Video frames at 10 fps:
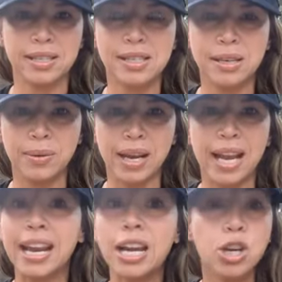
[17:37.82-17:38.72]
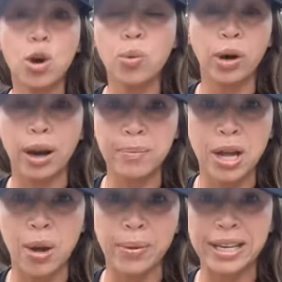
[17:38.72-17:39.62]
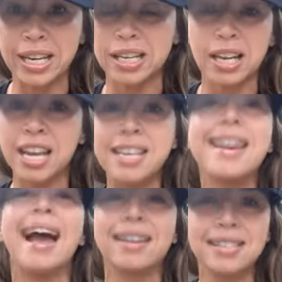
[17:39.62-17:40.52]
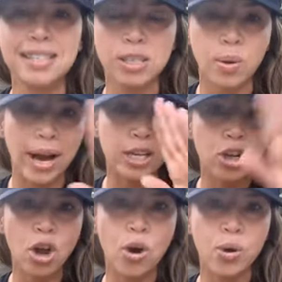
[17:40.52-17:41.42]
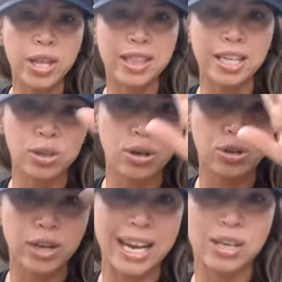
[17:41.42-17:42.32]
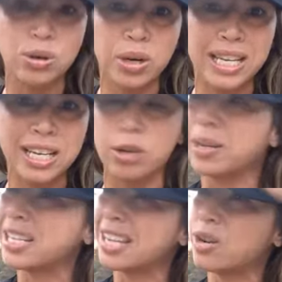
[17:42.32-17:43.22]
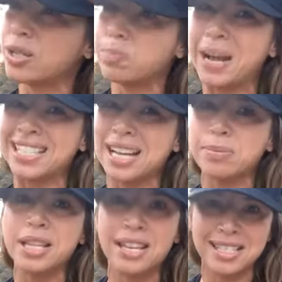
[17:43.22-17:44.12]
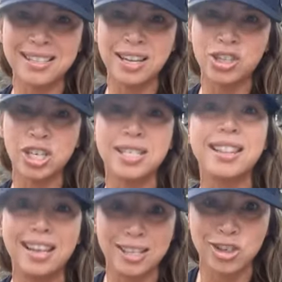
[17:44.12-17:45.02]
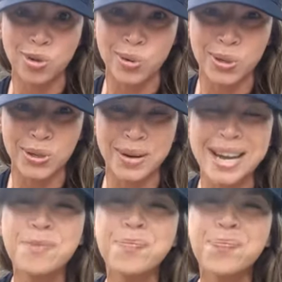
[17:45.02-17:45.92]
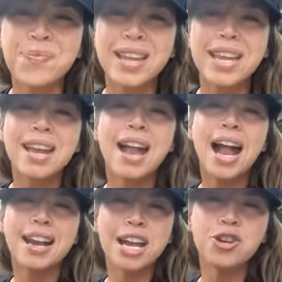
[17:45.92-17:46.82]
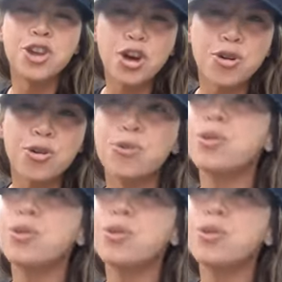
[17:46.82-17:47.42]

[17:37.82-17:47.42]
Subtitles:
to it. And I know where I'm going and next. So I know that the instructor can't totally kill me because I know it's biceps and then it's lunges and then it's shoulders, right? And I know